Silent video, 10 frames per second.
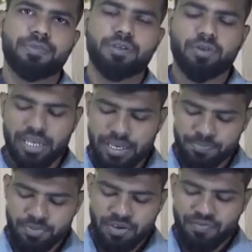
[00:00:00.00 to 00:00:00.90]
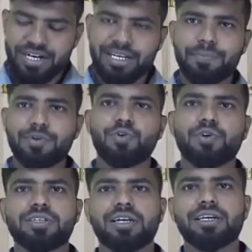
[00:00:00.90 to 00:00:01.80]
Okay, when it comes to
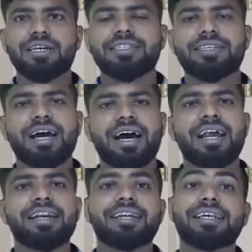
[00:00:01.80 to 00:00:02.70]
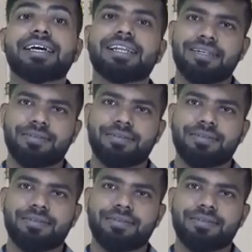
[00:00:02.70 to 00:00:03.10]
notional, it is a unreal,